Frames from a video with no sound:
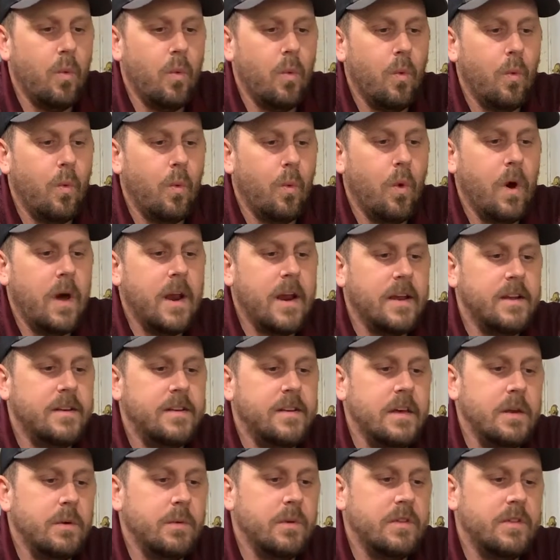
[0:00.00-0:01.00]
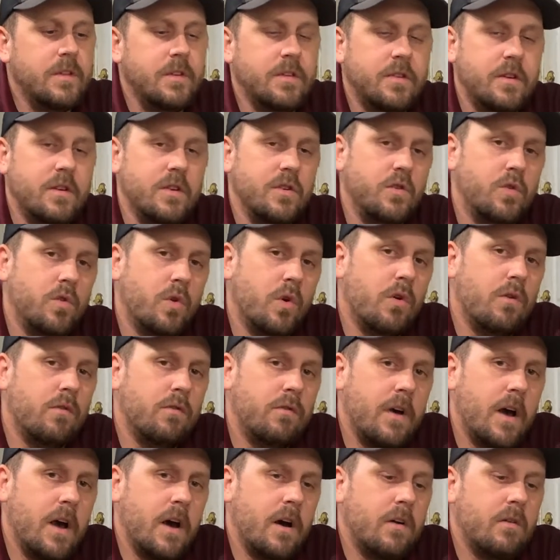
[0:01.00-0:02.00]
what I did with this control
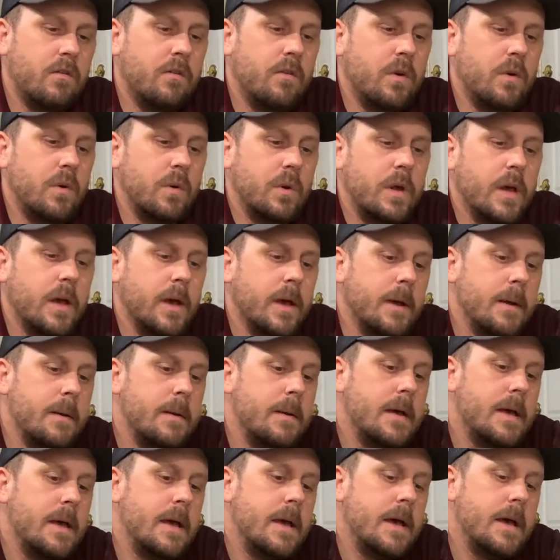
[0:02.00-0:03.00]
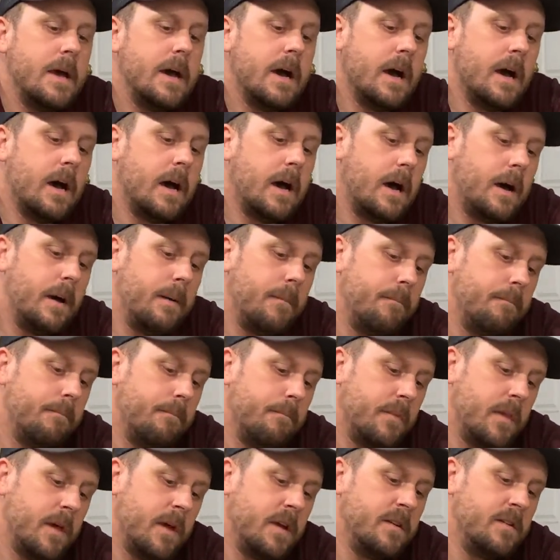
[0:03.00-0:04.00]
valve, okay?
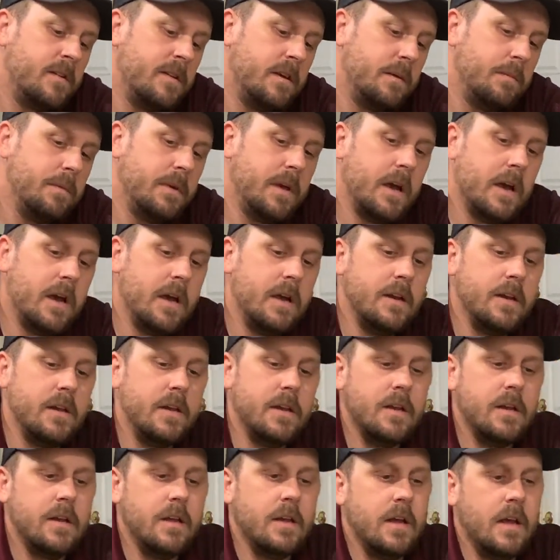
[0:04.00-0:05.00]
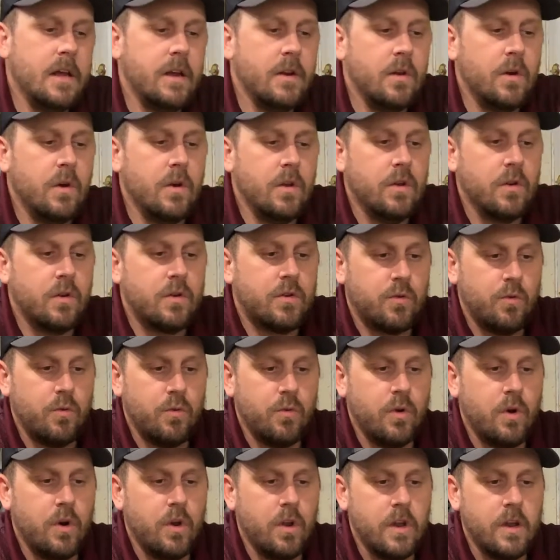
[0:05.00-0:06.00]
The idea behind it, I know it looks
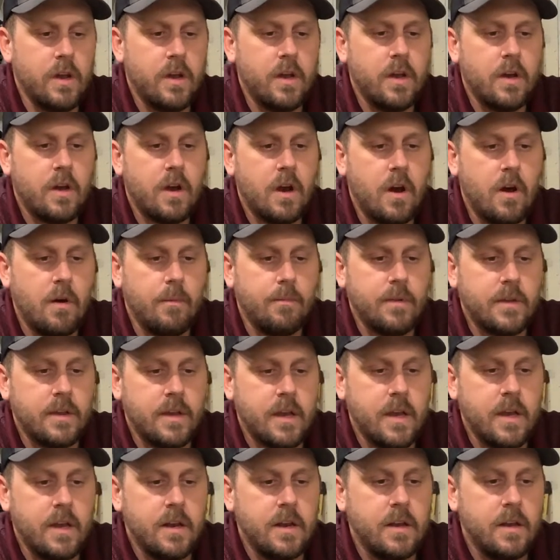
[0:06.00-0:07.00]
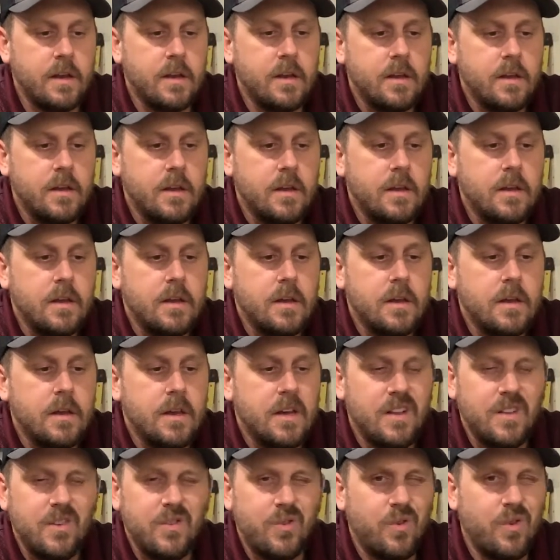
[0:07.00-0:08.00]
really complicated.
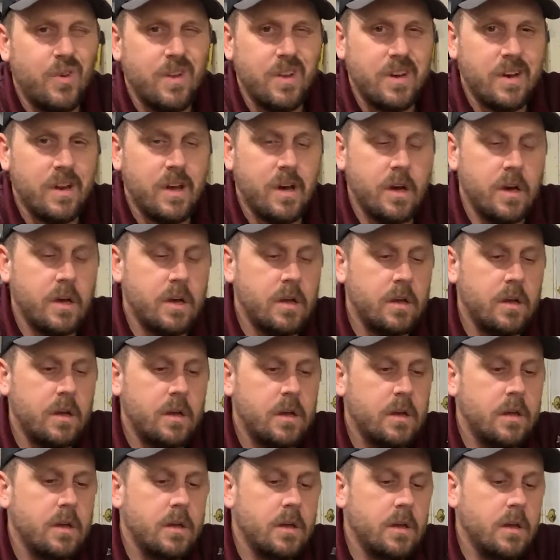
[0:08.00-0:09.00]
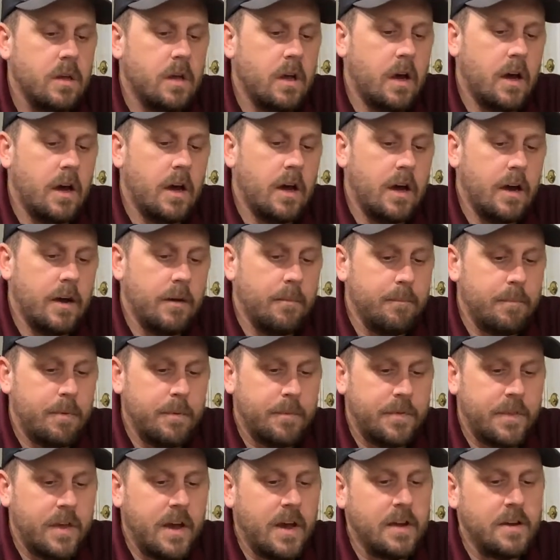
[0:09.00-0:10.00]
It's really not.
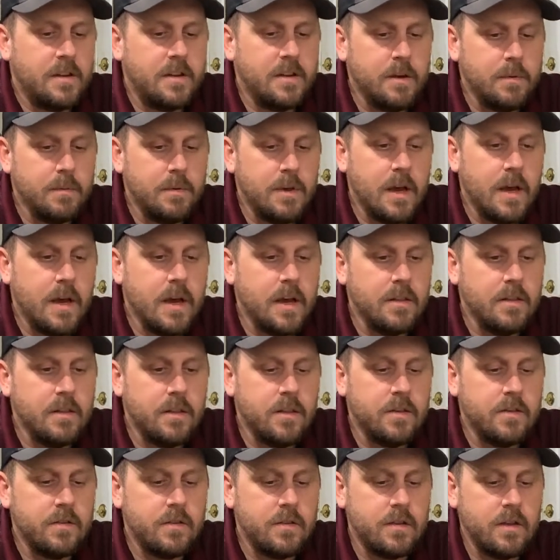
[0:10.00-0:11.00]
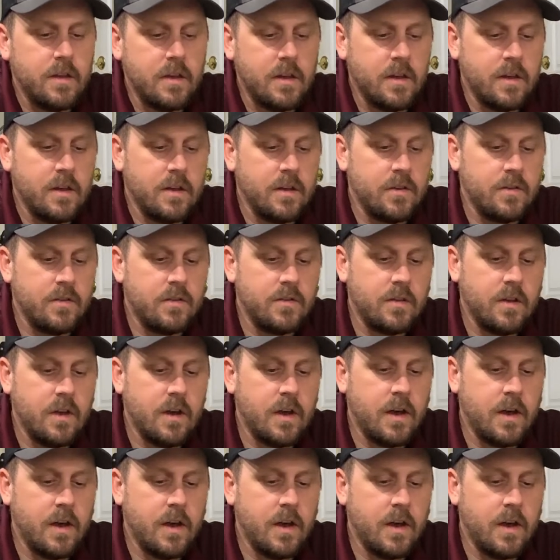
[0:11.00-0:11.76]
But the idea behind this is